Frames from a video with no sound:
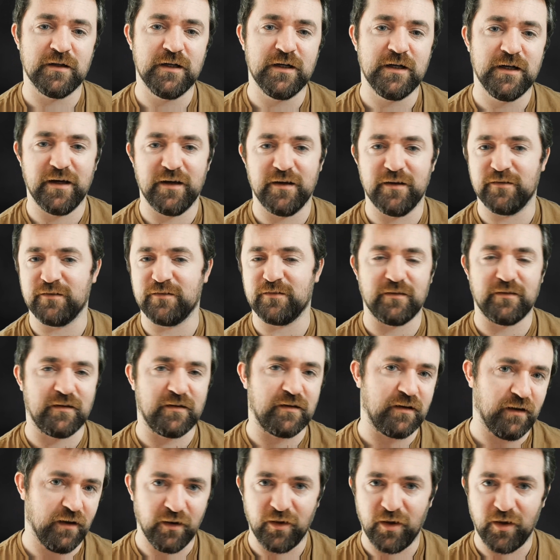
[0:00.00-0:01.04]
as the
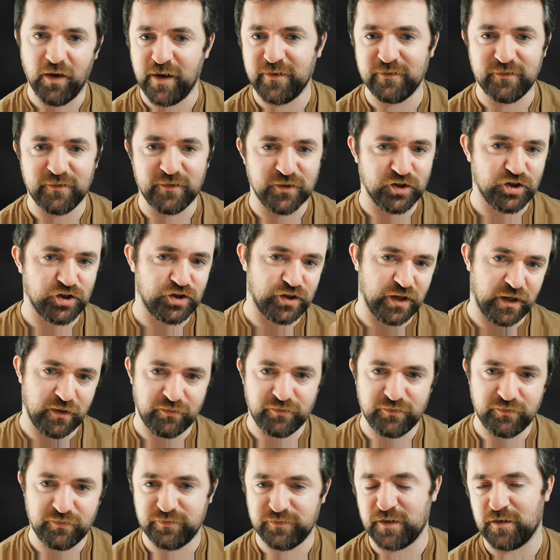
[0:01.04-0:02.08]
alliances
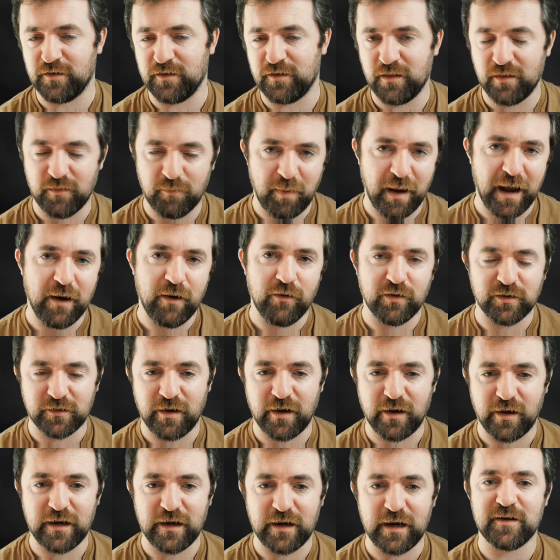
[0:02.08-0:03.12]
shift and the power
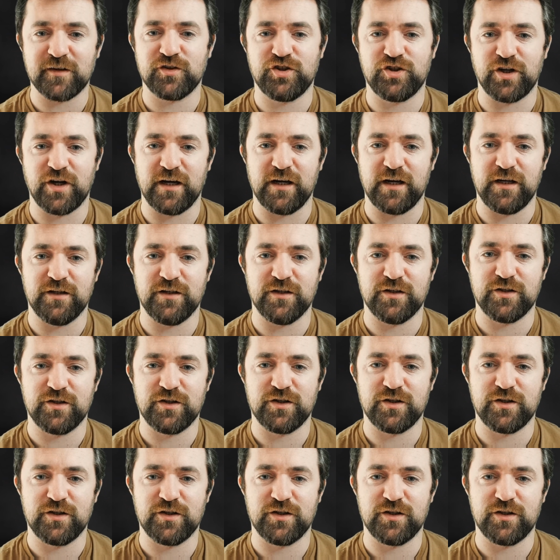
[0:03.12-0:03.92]
dynamics change.